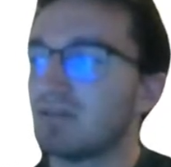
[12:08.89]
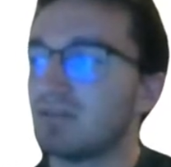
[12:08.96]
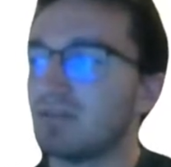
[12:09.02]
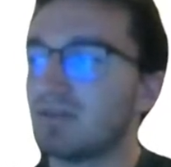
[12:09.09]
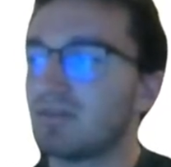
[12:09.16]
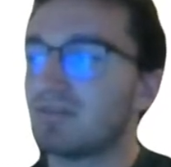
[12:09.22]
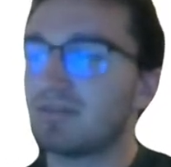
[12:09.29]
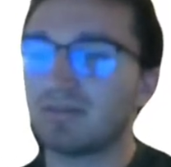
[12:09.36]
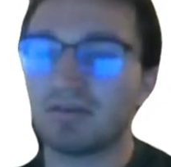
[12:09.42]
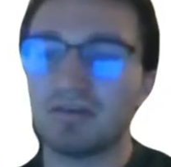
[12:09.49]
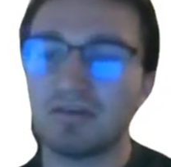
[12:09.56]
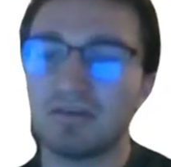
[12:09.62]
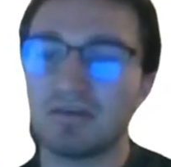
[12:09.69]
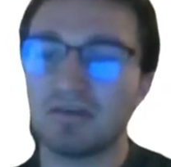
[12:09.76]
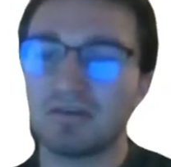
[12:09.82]
this
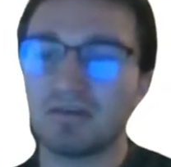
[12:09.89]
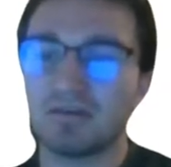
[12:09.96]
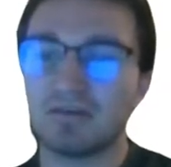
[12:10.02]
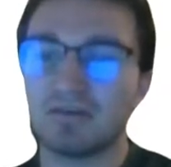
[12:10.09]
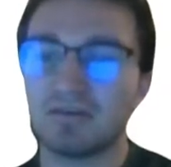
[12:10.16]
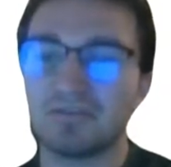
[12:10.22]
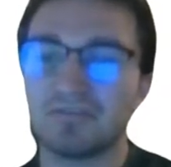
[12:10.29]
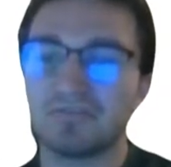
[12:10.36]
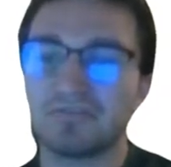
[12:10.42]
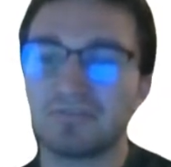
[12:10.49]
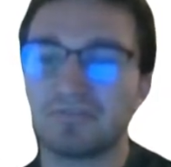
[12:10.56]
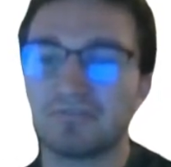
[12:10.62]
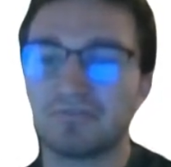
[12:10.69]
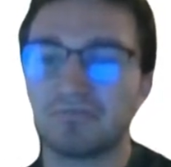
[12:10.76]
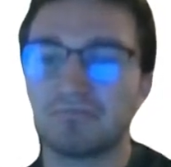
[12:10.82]
is
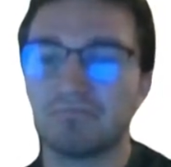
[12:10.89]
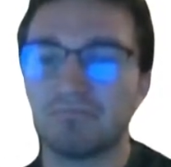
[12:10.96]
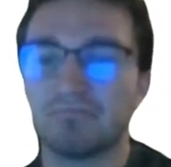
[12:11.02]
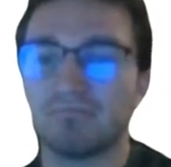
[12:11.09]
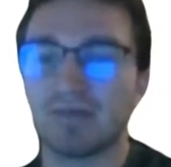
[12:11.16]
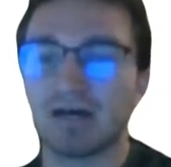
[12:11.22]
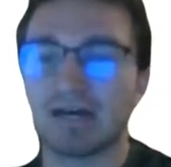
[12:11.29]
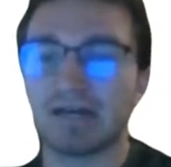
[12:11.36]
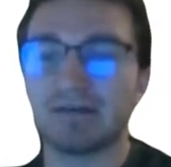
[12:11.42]
my